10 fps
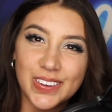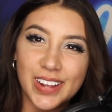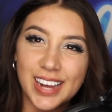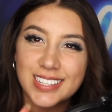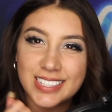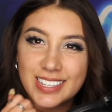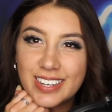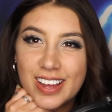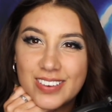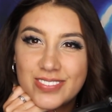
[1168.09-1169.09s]
I just
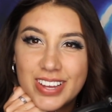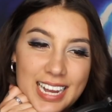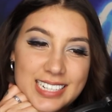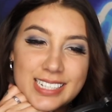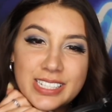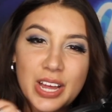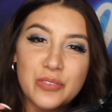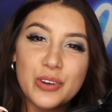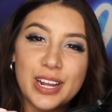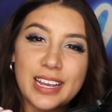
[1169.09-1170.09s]
love
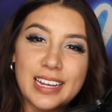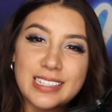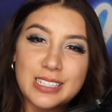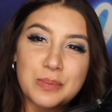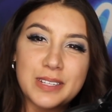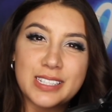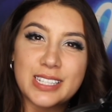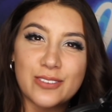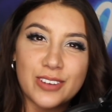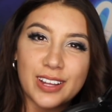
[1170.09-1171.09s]
when it gets
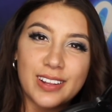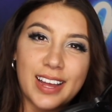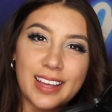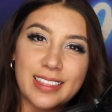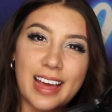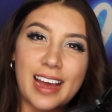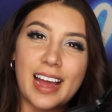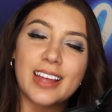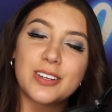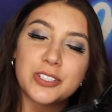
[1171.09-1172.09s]
specific like
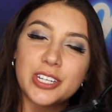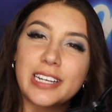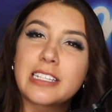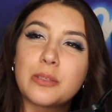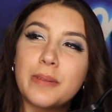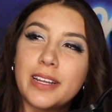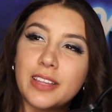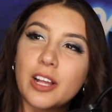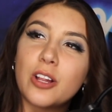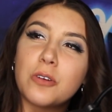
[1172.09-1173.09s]
that. I usually explain
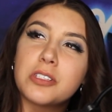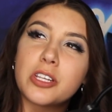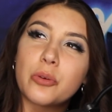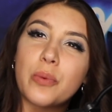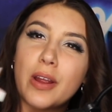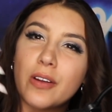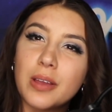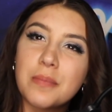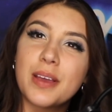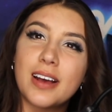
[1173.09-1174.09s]
the clothes they're
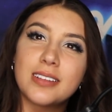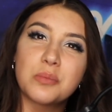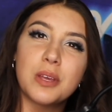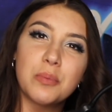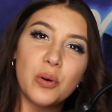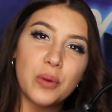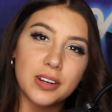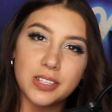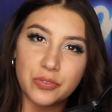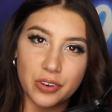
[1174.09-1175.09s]
wearing because people
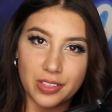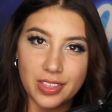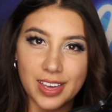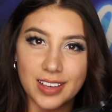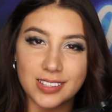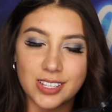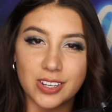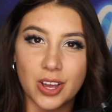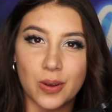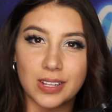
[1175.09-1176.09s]
wear different things,
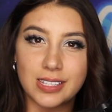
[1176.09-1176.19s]
you know?